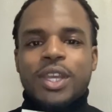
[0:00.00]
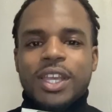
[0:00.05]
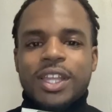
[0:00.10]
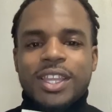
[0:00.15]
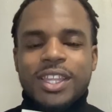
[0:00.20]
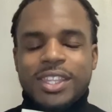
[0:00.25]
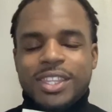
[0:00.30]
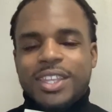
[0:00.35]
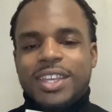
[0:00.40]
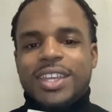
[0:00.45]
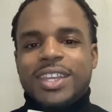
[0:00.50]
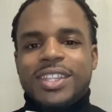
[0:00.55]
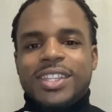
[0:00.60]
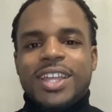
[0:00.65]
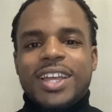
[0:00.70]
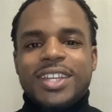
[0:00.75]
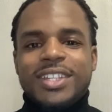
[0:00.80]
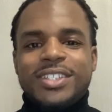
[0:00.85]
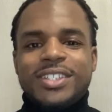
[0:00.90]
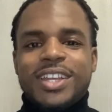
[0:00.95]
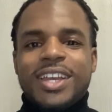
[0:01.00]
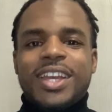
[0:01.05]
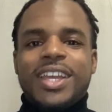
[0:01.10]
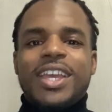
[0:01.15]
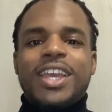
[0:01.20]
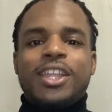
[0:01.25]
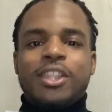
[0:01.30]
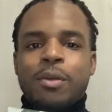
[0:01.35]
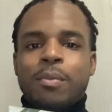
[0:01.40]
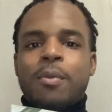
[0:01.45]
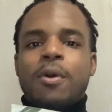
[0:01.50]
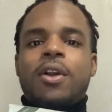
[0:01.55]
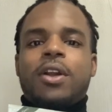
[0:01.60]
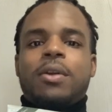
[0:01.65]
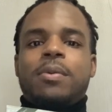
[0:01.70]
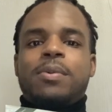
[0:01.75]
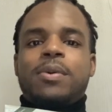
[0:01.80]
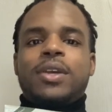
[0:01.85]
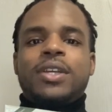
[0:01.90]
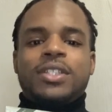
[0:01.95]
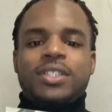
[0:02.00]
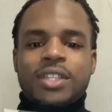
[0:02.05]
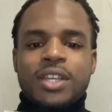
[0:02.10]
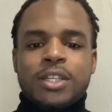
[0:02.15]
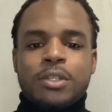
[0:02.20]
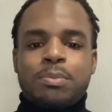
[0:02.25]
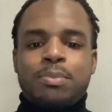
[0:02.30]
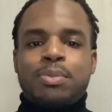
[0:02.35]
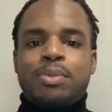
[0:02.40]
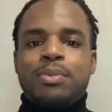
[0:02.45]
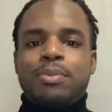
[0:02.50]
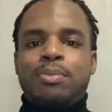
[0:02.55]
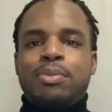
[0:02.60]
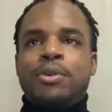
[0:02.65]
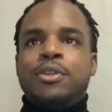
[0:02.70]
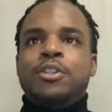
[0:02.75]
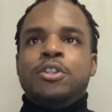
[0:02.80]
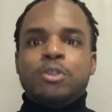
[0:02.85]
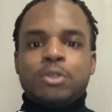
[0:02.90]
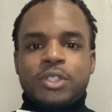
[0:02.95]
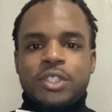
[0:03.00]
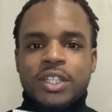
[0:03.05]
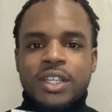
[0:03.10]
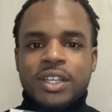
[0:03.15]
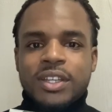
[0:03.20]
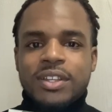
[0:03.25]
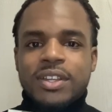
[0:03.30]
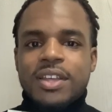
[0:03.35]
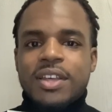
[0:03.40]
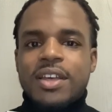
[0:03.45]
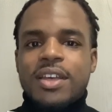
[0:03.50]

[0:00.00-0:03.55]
anything that's like in the marketplace that's producing